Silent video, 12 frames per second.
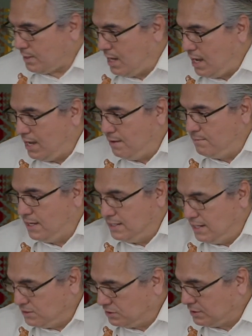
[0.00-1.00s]

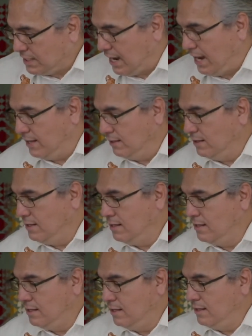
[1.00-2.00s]
Another style
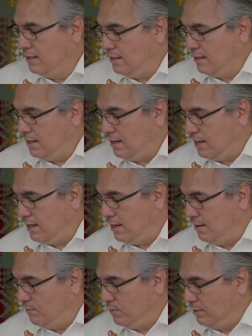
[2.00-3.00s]

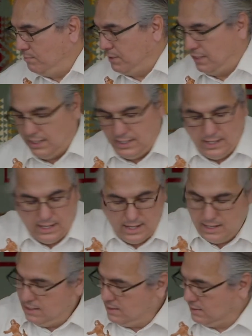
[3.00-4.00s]
will be,
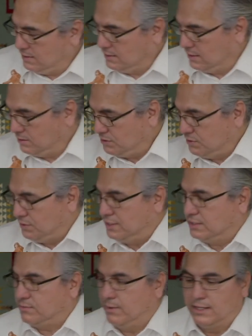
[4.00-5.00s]
let's do
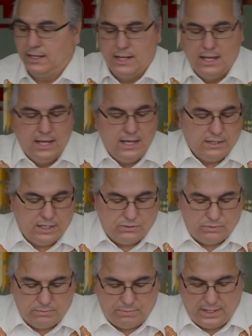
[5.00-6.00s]
this one. This
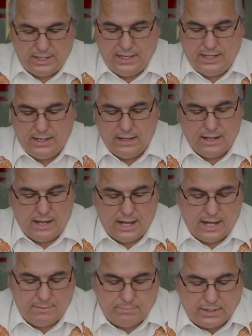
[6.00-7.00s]
would be
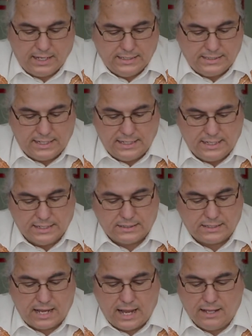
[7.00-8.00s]
Plains Indian
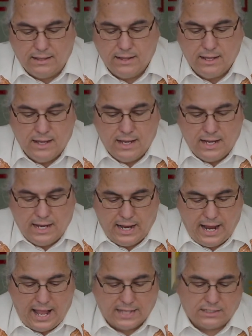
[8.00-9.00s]
style. It
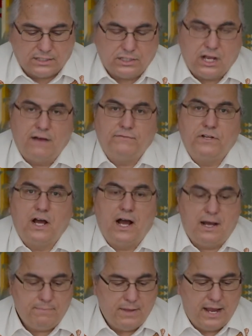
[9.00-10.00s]
has a soft
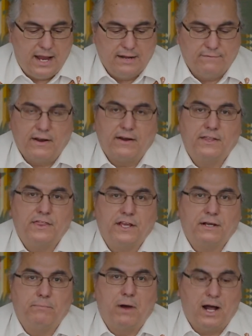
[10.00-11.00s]
top and a very
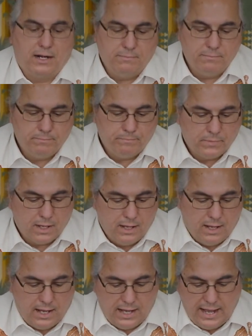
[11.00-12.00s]
thick bottom.
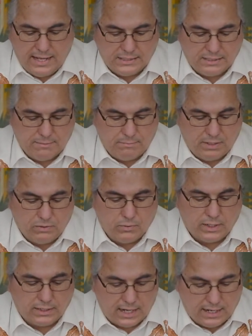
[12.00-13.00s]
Has some
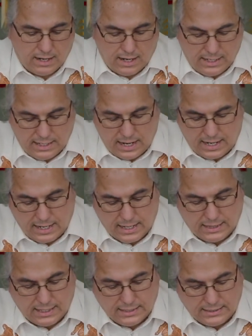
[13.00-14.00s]
beadwork done on it. I
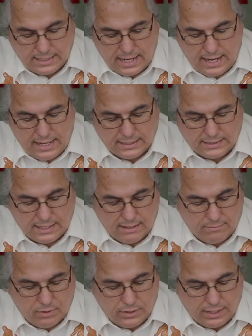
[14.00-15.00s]
got this at a
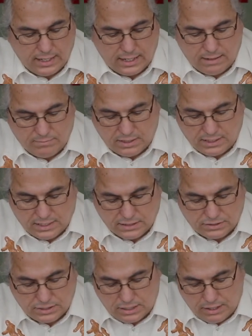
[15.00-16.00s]
ceremony a couple of
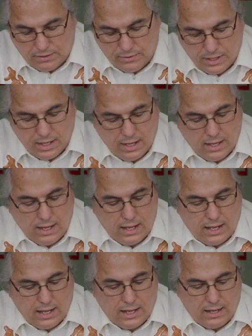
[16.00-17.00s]
years ago,
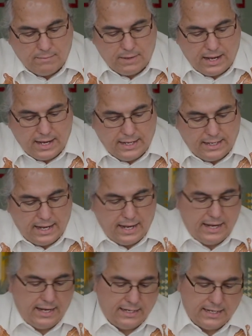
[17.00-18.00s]
and
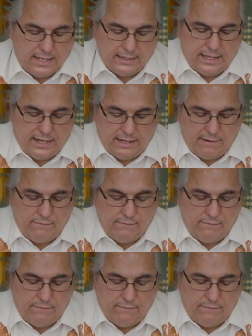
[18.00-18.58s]
a young lady